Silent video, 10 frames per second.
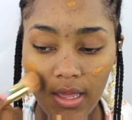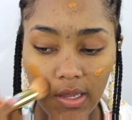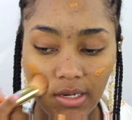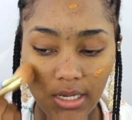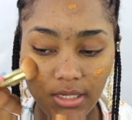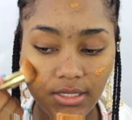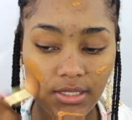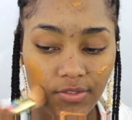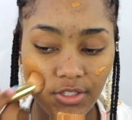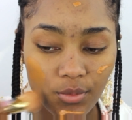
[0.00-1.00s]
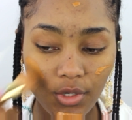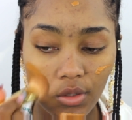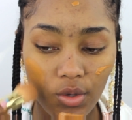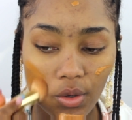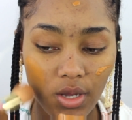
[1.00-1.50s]
and that deceives me a
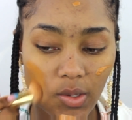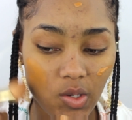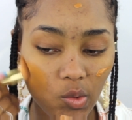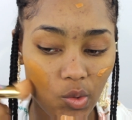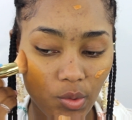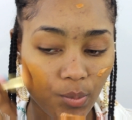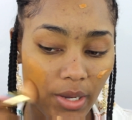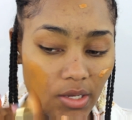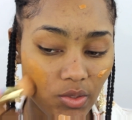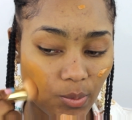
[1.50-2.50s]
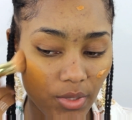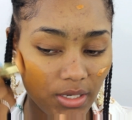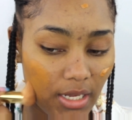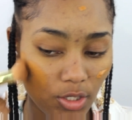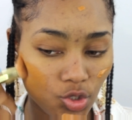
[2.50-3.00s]
lot, and I go buy something
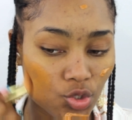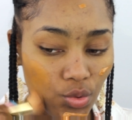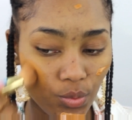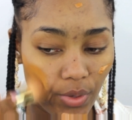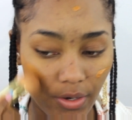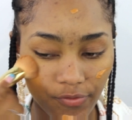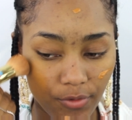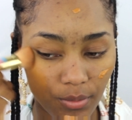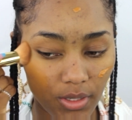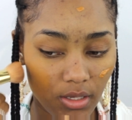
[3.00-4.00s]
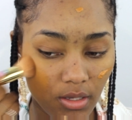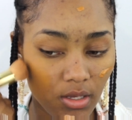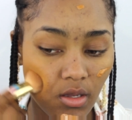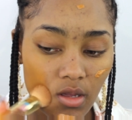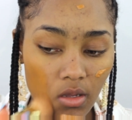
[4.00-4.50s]
that is too red for me.
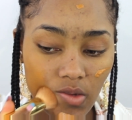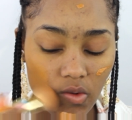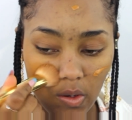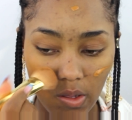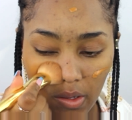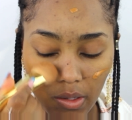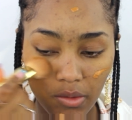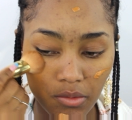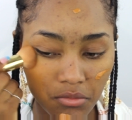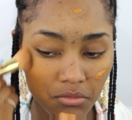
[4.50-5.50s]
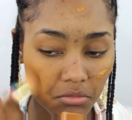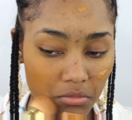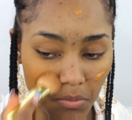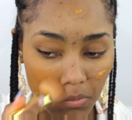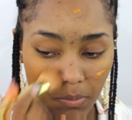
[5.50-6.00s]
Like,
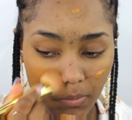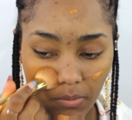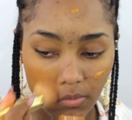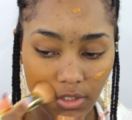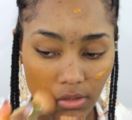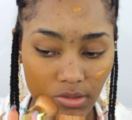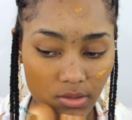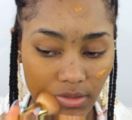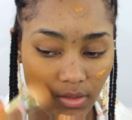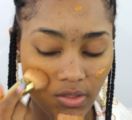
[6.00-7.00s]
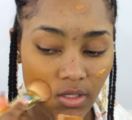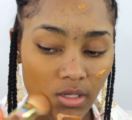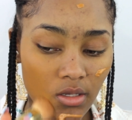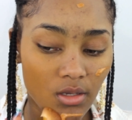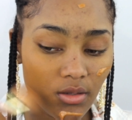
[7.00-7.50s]
I don't know,
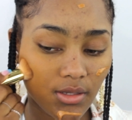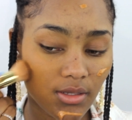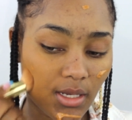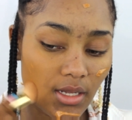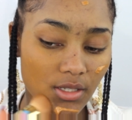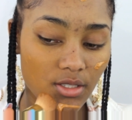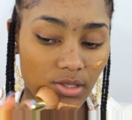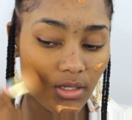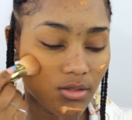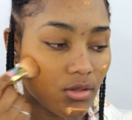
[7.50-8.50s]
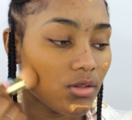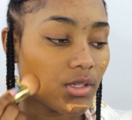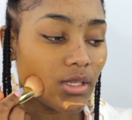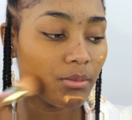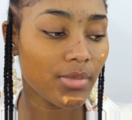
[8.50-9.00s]
that actually is not
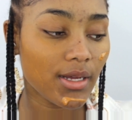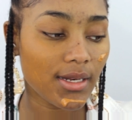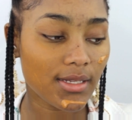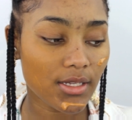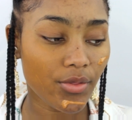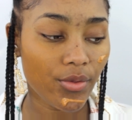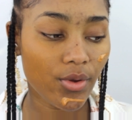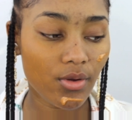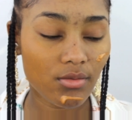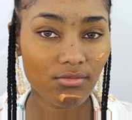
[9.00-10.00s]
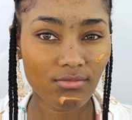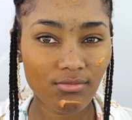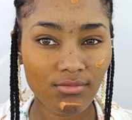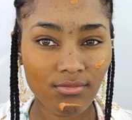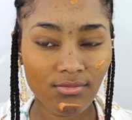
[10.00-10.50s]
looking bad as I thought.
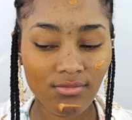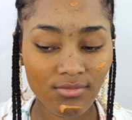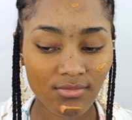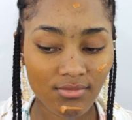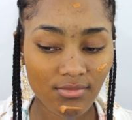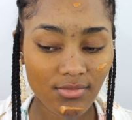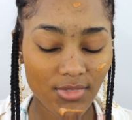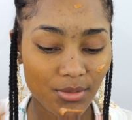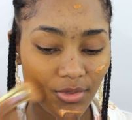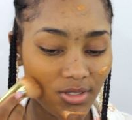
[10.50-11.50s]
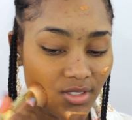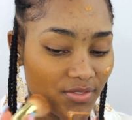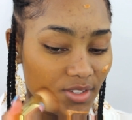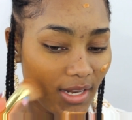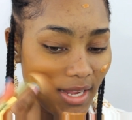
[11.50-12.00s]
Is it because
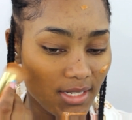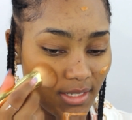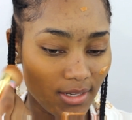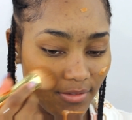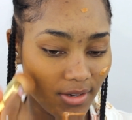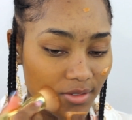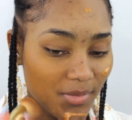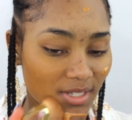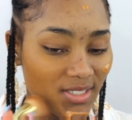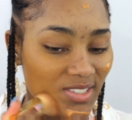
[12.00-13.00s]
of the lighting around me?